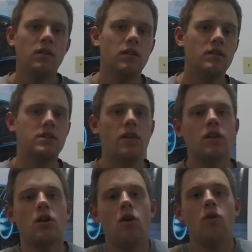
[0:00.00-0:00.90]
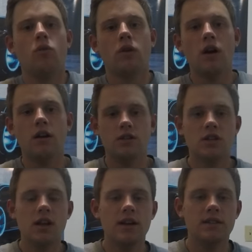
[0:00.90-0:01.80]
It's not like, oh gosh,
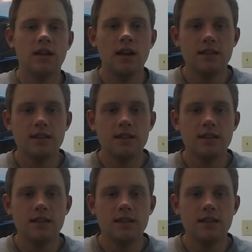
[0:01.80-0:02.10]
she has